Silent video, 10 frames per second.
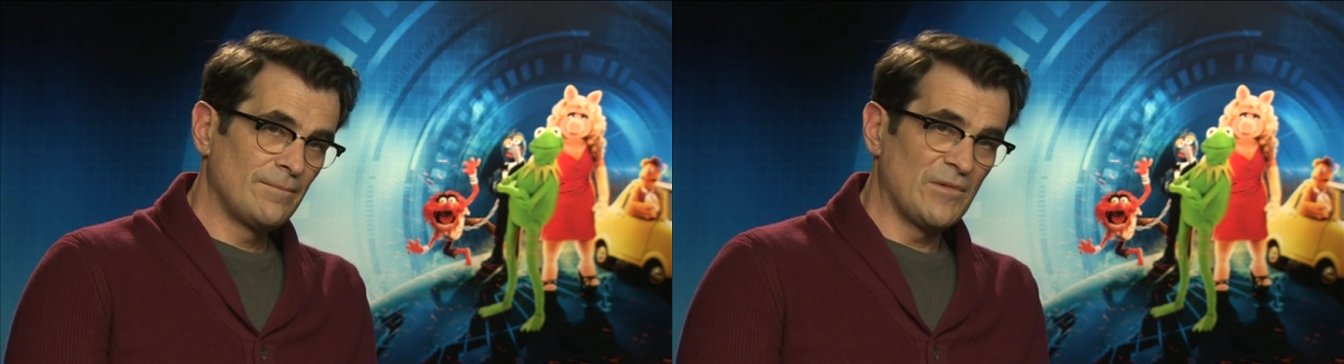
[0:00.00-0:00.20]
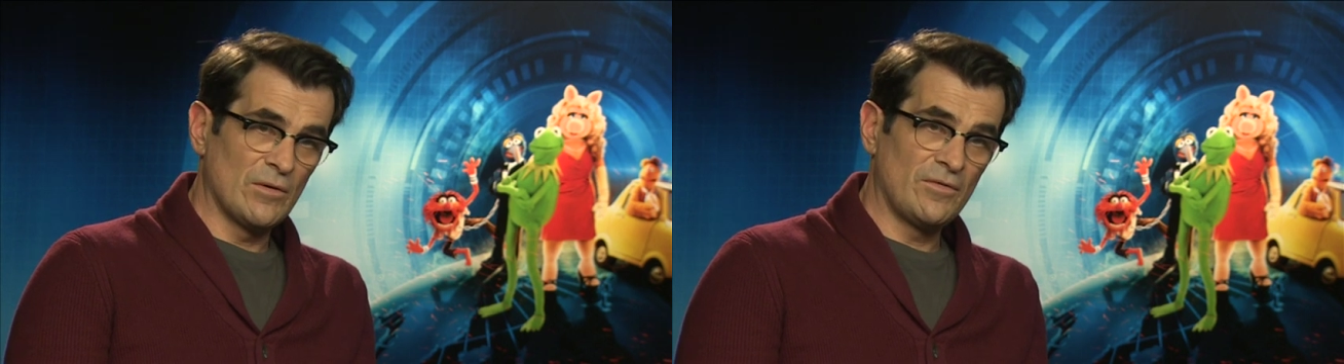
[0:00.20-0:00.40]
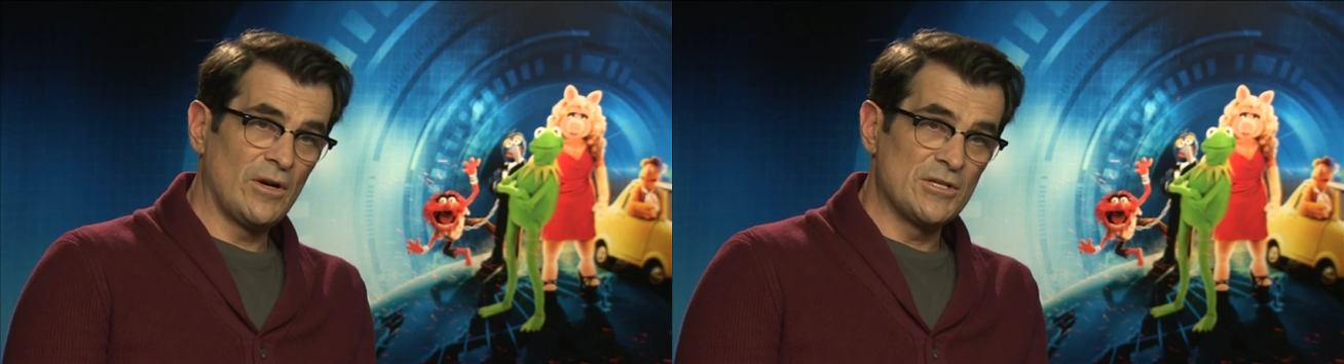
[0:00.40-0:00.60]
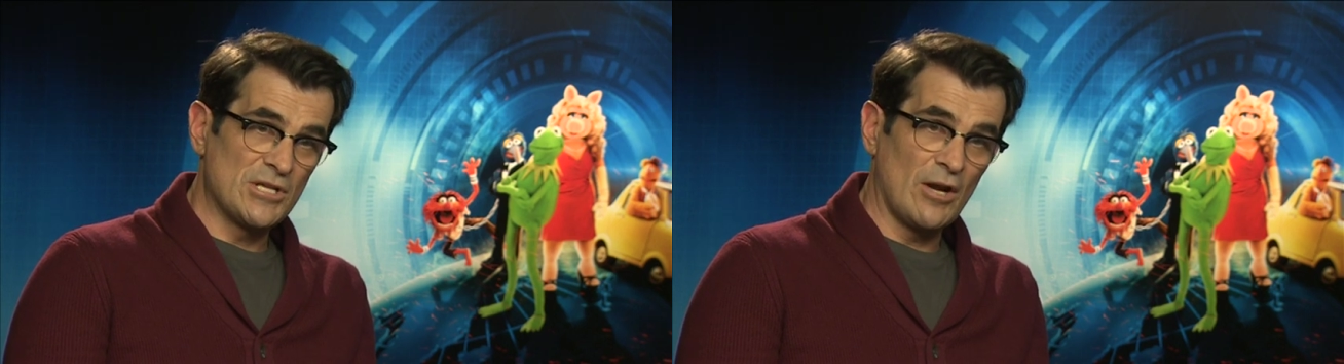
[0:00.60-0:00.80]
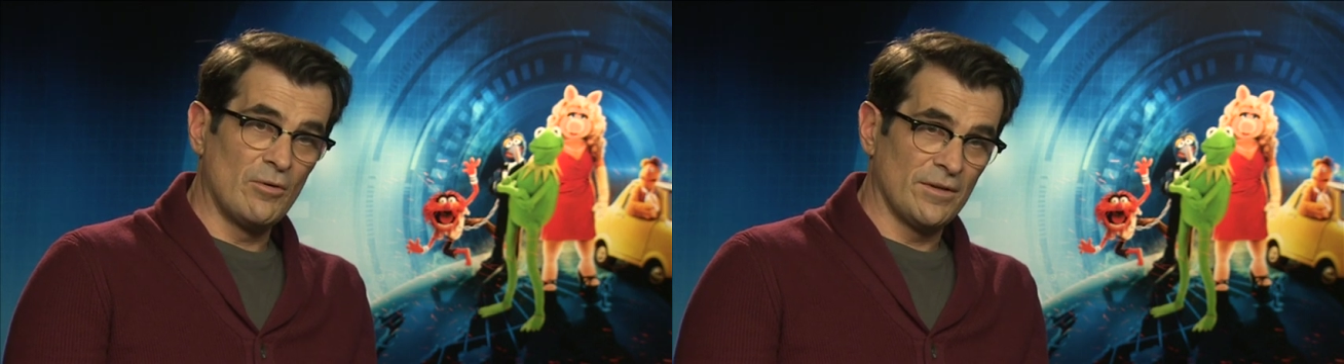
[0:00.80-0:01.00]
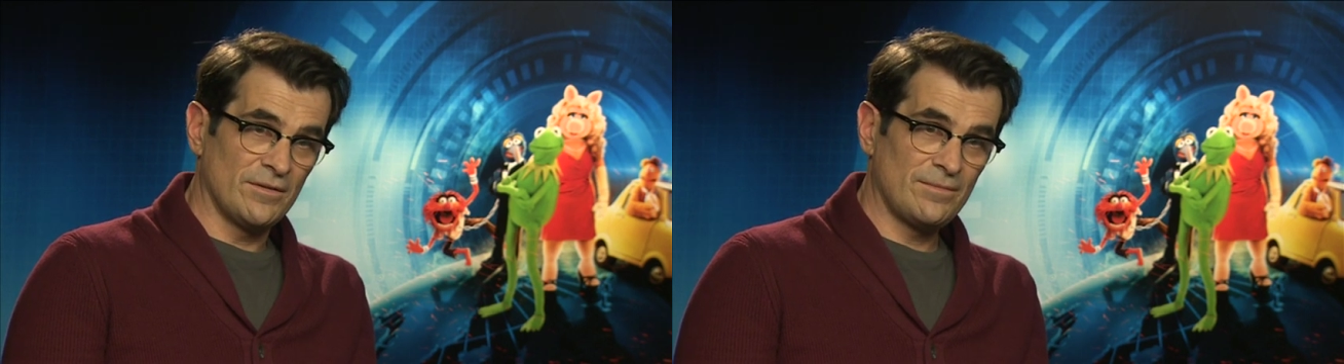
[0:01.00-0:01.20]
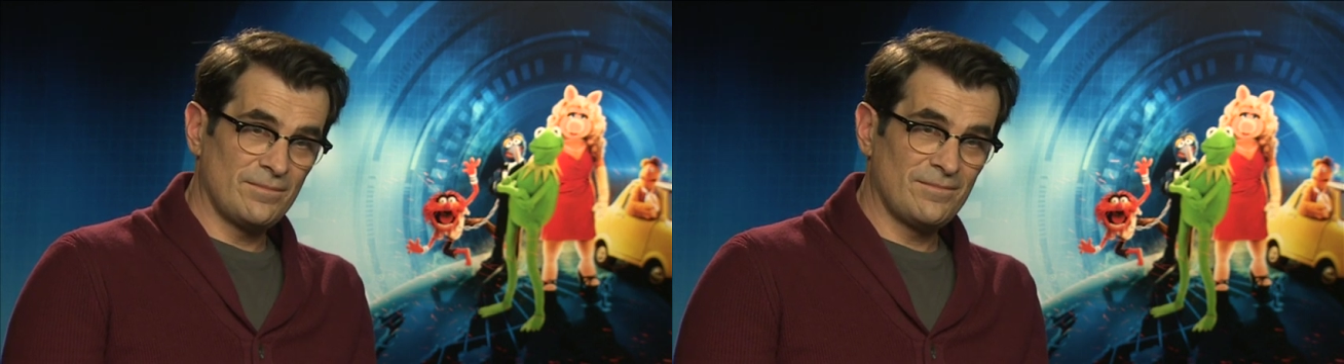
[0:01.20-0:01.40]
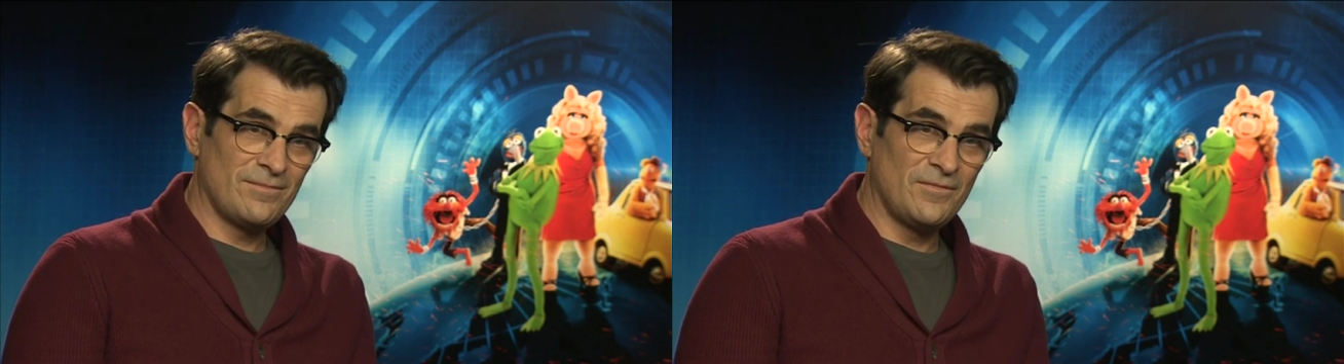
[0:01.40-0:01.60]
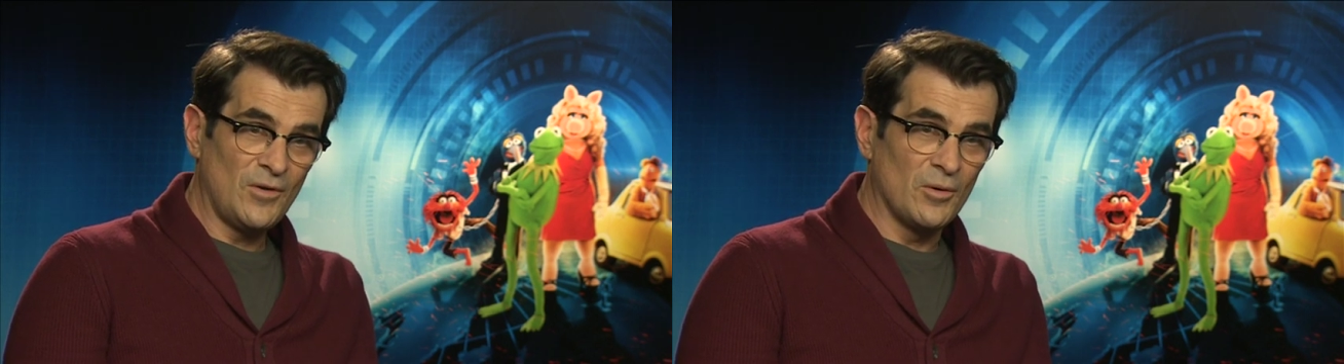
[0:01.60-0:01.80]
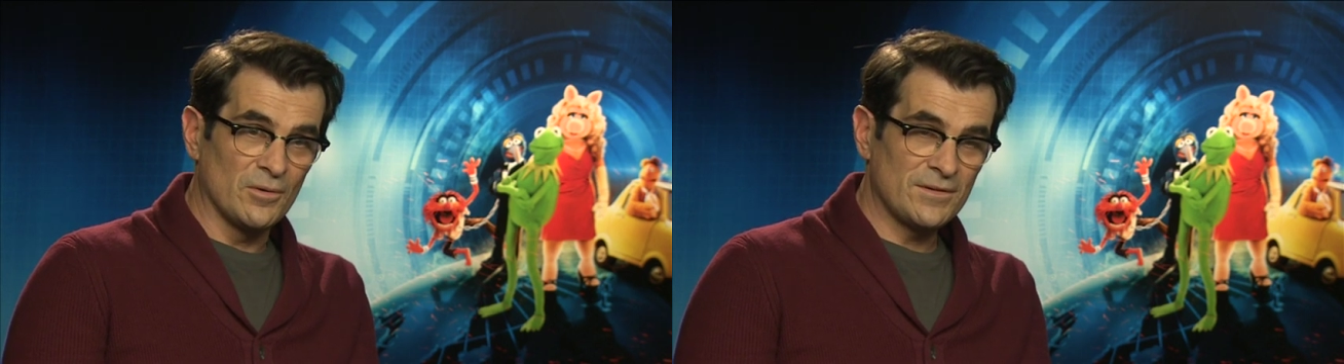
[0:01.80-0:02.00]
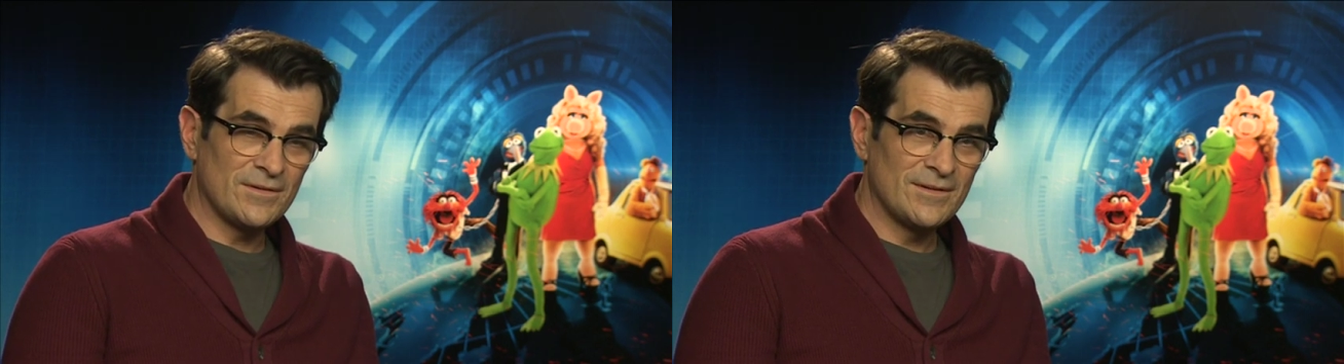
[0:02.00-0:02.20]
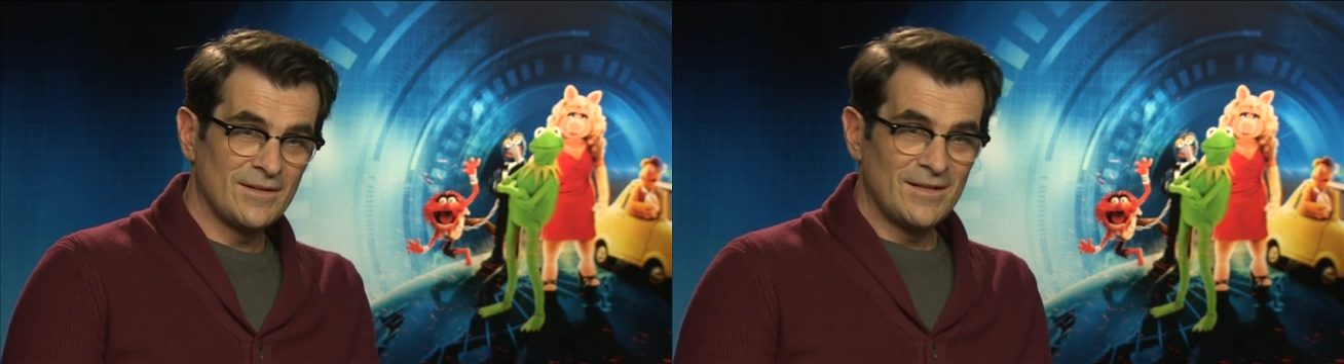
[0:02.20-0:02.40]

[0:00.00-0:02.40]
They're very generous folks.